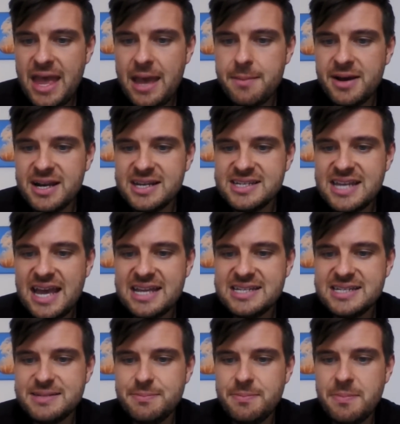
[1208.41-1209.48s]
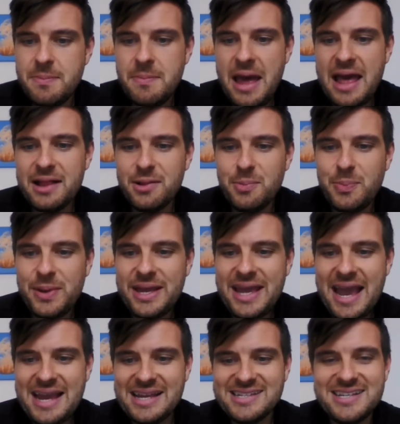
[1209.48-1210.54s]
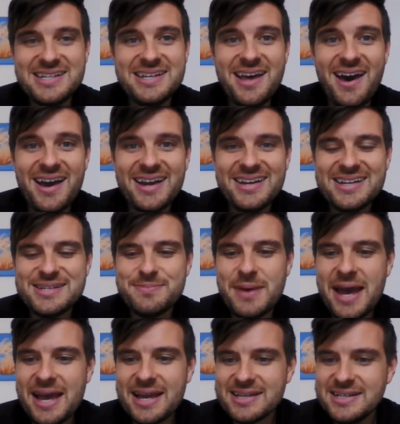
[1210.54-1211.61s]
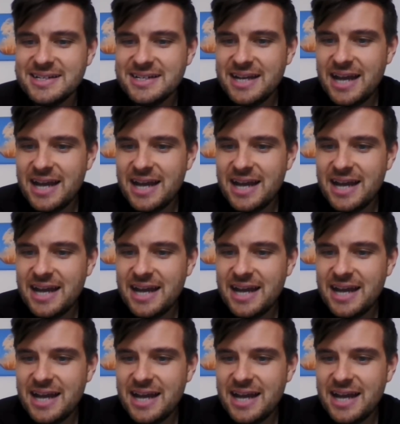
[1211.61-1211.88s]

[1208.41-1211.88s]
MIZ LB89 is back.